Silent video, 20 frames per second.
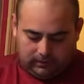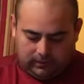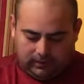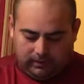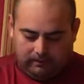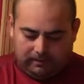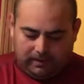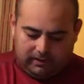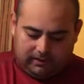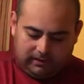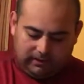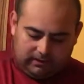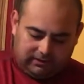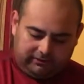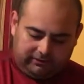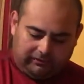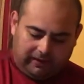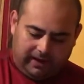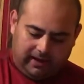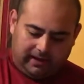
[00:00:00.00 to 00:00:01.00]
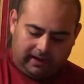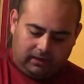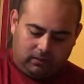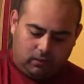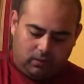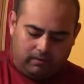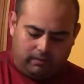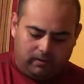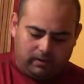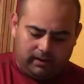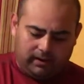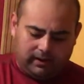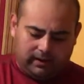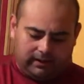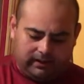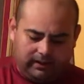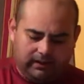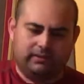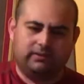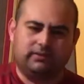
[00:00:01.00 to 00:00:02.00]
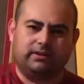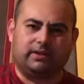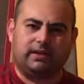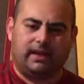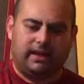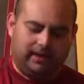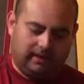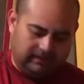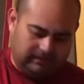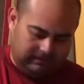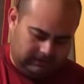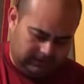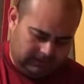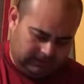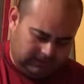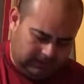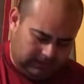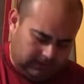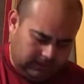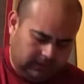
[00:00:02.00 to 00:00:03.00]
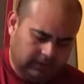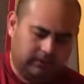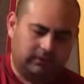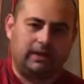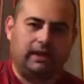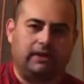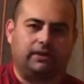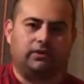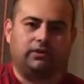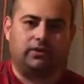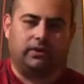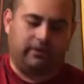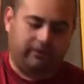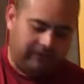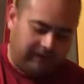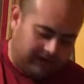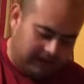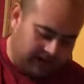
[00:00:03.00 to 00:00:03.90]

I bought this fan at Walmart. I think it was like $25.